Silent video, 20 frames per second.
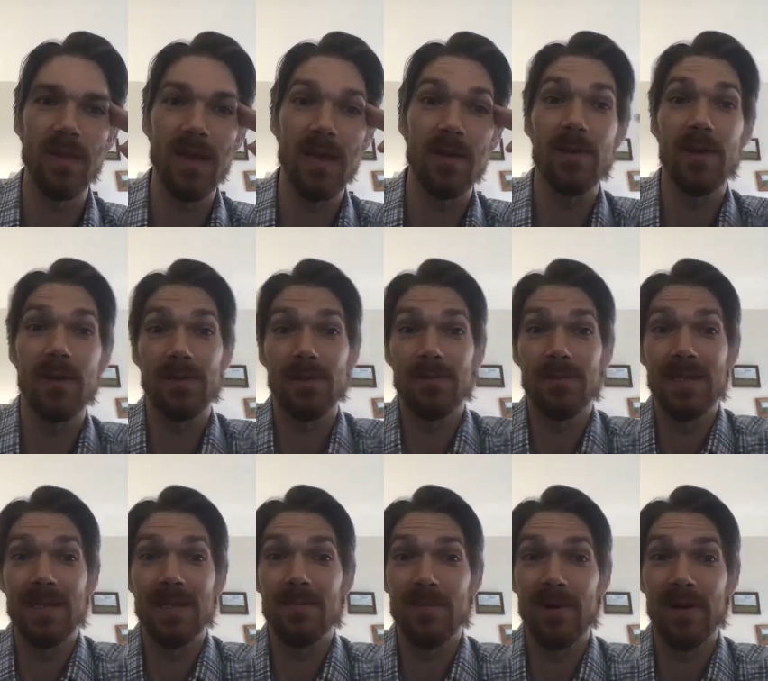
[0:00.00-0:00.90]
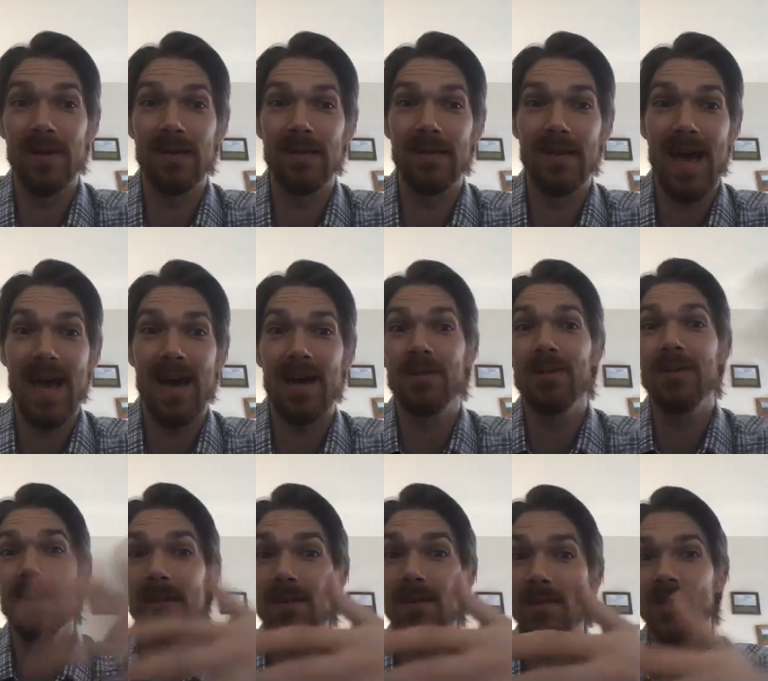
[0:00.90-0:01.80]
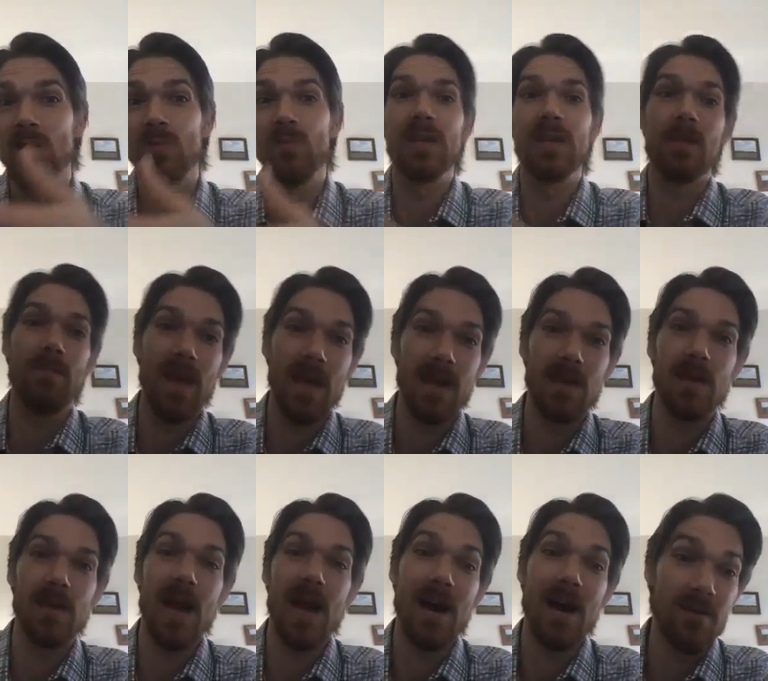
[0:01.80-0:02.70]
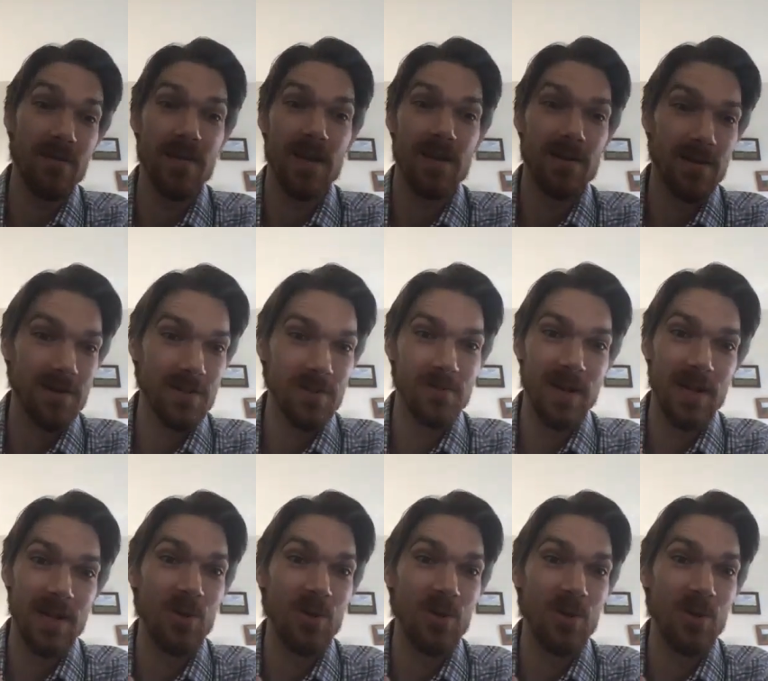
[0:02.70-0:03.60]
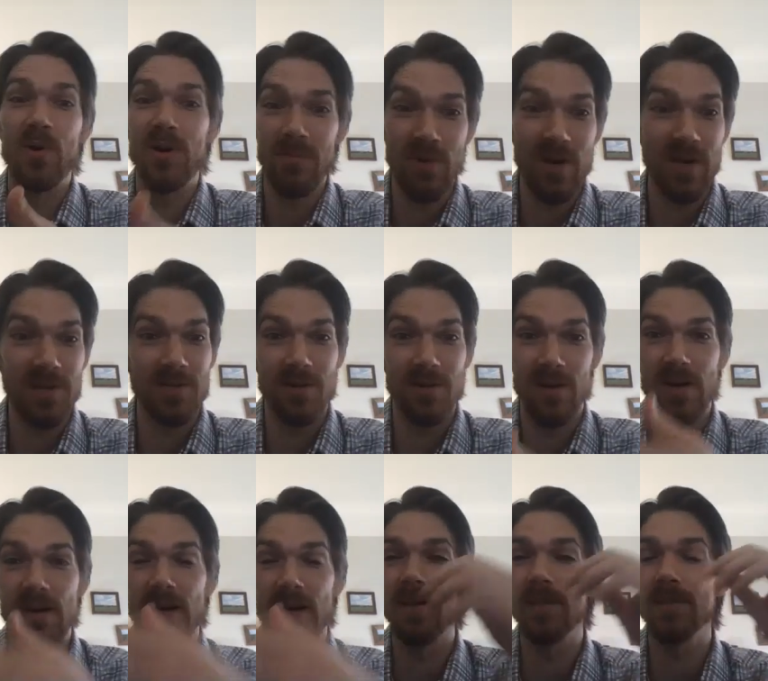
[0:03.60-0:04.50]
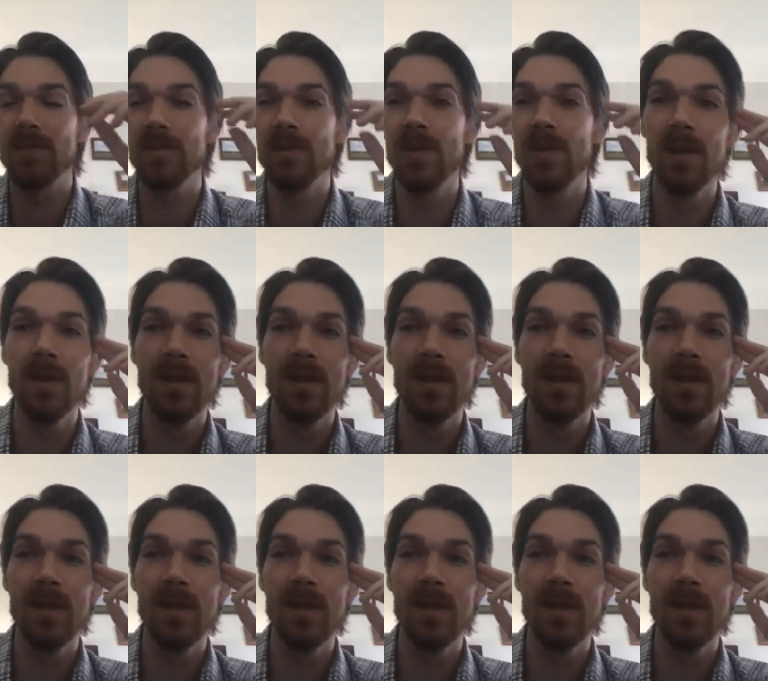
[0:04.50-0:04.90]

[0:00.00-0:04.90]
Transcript: hey, we also need to bring cash in so we can pay our vendors, right, who are putting pressure on us.